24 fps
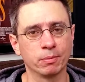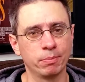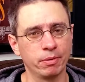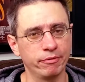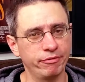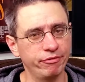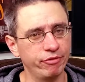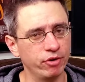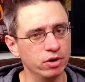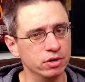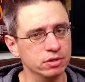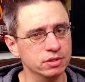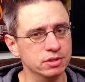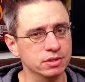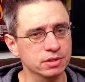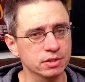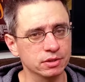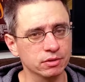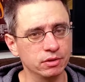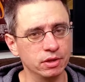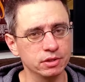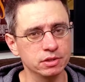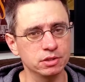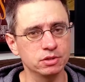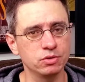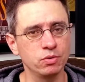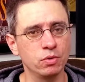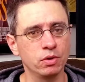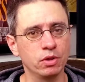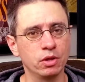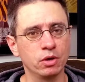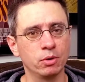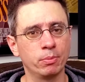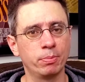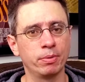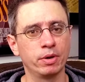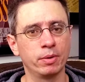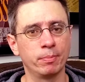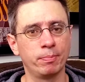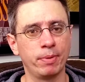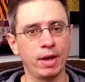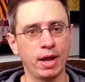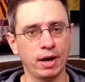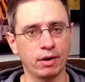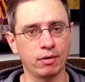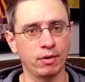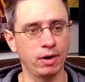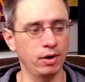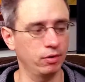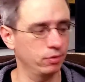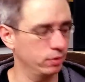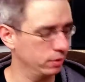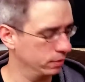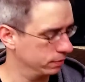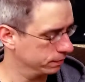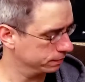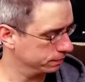But first, let's do a little bit of background.